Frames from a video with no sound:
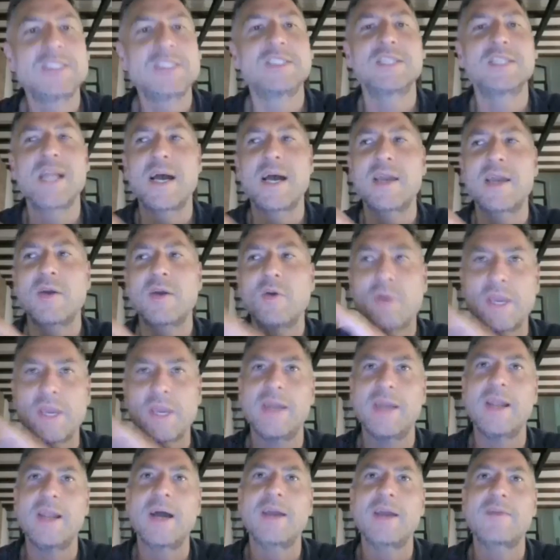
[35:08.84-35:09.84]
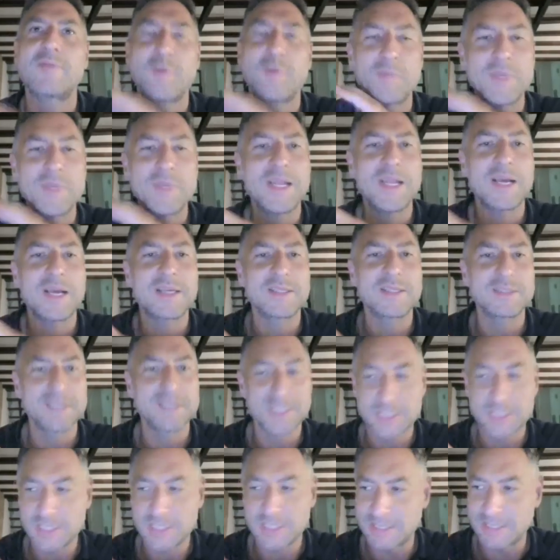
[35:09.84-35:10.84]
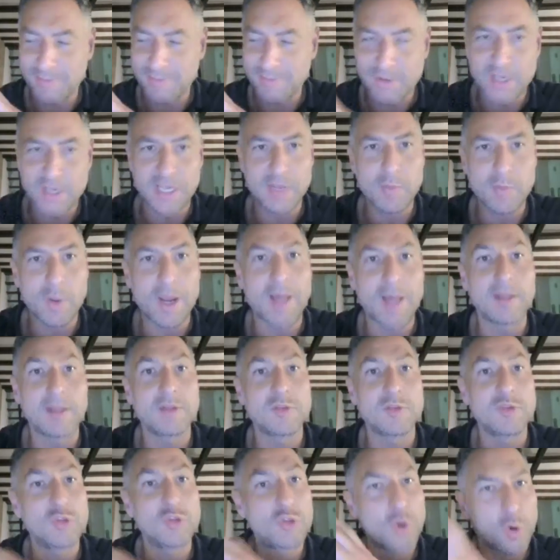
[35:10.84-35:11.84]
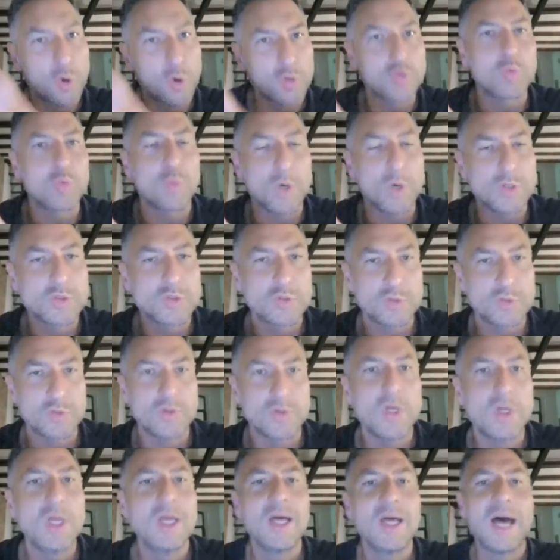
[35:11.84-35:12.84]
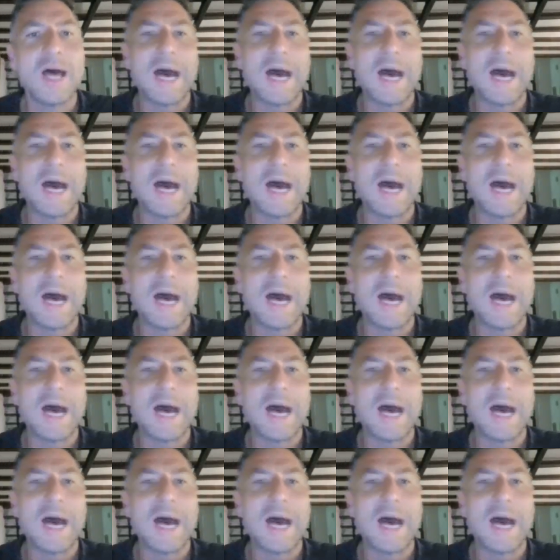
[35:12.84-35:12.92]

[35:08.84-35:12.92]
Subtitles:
is like, okay, like for me, like this is definitely what I don't want to do.